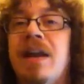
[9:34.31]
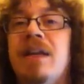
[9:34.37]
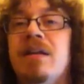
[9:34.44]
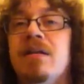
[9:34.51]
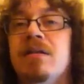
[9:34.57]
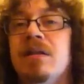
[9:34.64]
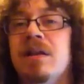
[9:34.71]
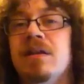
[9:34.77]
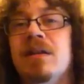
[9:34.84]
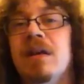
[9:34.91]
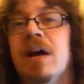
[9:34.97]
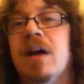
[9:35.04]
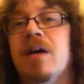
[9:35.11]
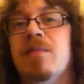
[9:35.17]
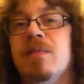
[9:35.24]
and
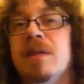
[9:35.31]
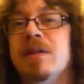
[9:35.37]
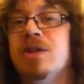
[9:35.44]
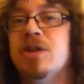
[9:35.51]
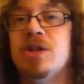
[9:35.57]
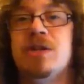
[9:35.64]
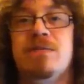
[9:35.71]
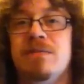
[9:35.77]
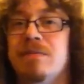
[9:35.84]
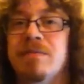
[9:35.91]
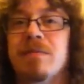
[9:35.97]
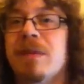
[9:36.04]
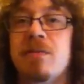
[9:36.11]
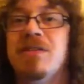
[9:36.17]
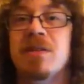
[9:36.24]
it just
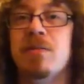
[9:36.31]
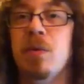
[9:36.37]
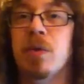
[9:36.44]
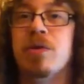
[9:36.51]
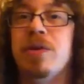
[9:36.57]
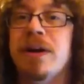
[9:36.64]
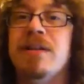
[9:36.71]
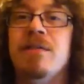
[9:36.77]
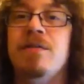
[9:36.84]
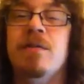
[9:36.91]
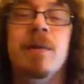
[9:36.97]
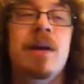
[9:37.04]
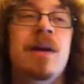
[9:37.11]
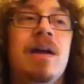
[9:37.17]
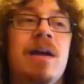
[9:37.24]
makes it more attractive
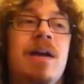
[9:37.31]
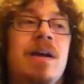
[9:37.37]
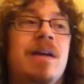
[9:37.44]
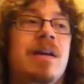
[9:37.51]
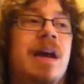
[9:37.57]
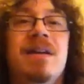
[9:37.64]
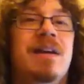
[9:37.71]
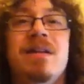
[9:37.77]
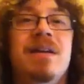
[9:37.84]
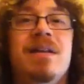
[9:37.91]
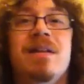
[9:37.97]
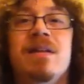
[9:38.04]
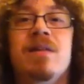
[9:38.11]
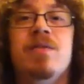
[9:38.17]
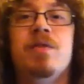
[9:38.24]
to me. And
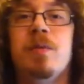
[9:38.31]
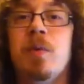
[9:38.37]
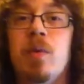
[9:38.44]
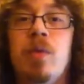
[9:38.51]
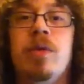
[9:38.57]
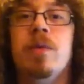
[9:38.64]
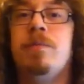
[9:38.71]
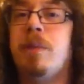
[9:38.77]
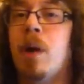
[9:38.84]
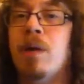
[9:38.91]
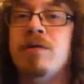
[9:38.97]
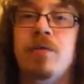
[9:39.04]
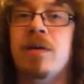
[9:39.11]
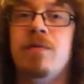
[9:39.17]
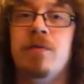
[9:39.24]
from all the
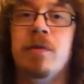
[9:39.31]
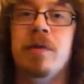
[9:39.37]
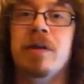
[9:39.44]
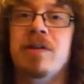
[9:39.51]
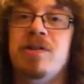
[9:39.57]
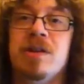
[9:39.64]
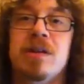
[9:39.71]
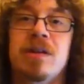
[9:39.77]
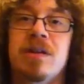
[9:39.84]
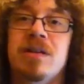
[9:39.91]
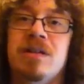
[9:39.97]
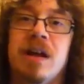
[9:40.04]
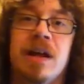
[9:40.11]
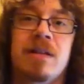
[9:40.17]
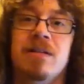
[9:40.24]
prototype footage
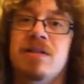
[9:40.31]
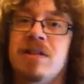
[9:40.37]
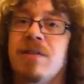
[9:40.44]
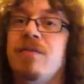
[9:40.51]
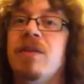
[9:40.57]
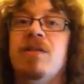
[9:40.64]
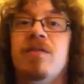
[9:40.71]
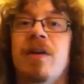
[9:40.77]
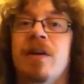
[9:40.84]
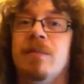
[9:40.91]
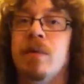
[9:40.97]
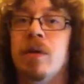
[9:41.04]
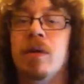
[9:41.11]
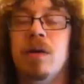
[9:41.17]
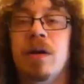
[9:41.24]
and stuff that's
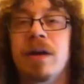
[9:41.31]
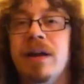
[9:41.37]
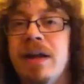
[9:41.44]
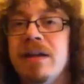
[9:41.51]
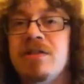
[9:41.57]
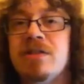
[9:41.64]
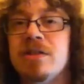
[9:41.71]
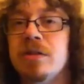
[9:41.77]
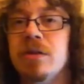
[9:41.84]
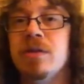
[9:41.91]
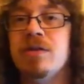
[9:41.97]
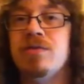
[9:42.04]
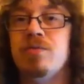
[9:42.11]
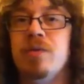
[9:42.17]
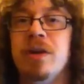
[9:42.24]
available online, it just
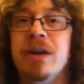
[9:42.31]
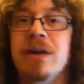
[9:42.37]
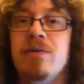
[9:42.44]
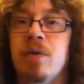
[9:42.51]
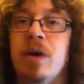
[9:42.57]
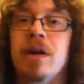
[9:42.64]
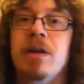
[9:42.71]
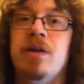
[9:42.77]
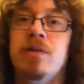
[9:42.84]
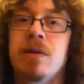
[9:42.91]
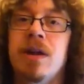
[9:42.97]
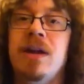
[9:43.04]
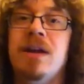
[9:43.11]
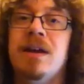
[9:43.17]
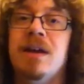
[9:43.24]
looks really, really
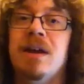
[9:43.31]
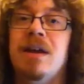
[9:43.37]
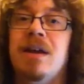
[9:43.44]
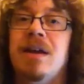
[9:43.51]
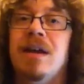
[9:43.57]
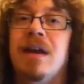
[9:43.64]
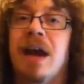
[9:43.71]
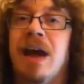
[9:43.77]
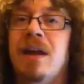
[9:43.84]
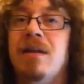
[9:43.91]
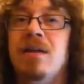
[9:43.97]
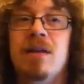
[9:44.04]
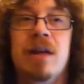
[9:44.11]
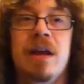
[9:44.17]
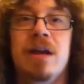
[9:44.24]
unique.
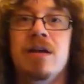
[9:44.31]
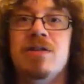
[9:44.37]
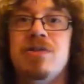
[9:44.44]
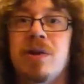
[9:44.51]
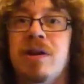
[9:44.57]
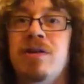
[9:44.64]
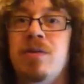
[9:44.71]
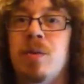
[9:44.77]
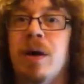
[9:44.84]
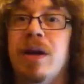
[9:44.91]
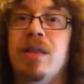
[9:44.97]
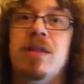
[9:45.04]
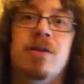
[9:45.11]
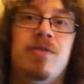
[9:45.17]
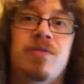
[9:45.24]
And in a strange
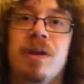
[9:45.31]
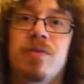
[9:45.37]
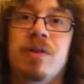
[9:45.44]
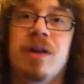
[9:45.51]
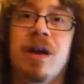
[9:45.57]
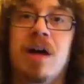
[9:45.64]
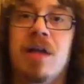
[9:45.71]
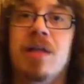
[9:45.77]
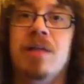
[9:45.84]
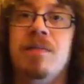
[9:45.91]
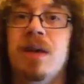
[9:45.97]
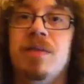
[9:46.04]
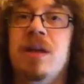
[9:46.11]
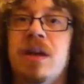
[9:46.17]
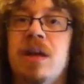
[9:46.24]
way, the
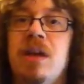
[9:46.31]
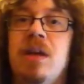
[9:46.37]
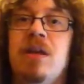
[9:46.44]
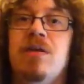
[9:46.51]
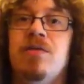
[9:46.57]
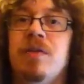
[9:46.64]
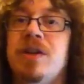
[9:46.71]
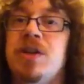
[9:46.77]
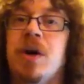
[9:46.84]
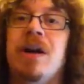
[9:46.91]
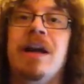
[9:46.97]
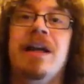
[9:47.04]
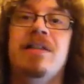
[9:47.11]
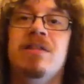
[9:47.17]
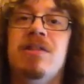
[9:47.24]

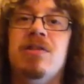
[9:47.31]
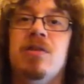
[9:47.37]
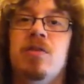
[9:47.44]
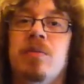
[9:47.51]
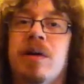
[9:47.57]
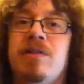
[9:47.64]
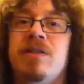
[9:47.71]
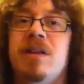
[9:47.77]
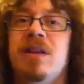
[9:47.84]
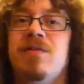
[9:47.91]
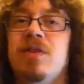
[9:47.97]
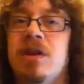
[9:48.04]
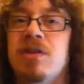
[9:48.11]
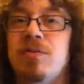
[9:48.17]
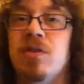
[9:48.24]
fisheye lens almost
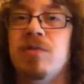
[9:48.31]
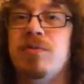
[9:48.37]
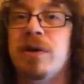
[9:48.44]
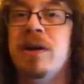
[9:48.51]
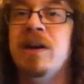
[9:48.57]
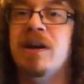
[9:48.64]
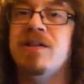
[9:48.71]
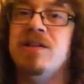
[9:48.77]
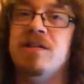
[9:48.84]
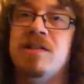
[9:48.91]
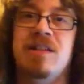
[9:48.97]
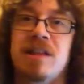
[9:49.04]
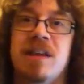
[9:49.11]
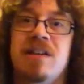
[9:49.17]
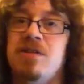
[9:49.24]
gives it a sort of precursor
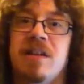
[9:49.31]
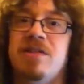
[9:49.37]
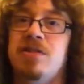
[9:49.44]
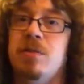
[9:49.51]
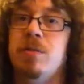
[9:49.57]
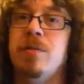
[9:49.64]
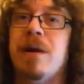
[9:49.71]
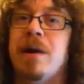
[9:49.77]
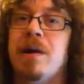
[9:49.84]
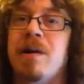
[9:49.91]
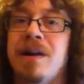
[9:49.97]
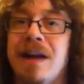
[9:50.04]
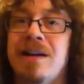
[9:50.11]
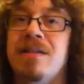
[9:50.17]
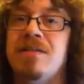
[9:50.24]
to things like Super
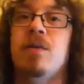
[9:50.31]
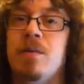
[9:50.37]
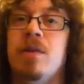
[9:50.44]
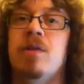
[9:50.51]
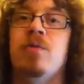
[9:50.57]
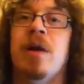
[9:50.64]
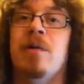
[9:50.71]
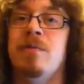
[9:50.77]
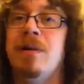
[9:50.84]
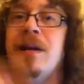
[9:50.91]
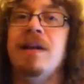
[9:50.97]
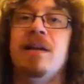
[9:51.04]
Mario Galaxy with the round